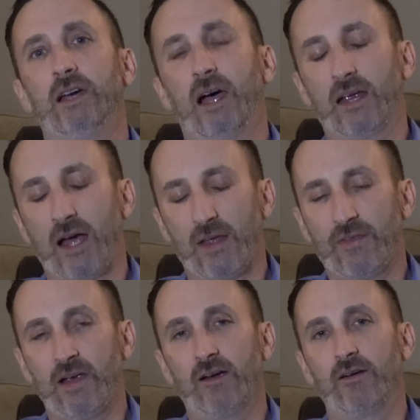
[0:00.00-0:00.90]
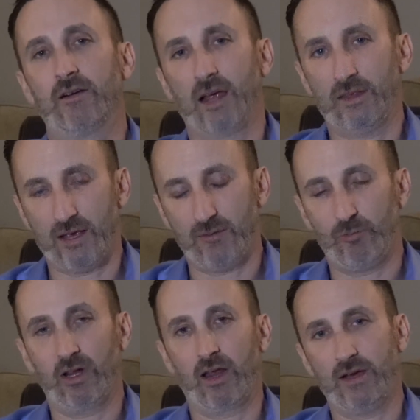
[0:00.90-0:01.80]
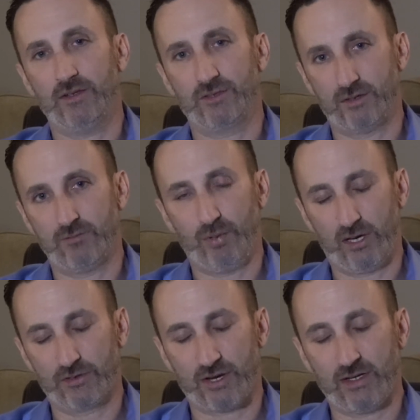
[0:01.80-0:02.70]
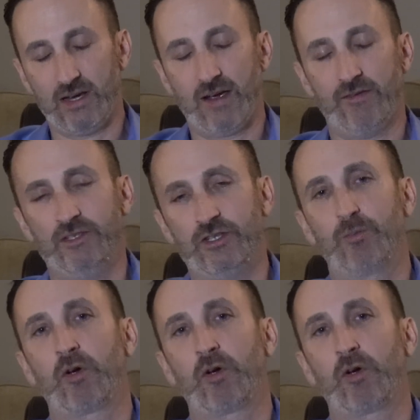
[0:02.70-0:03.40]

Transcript: I got there and then realized because I didn't have a chip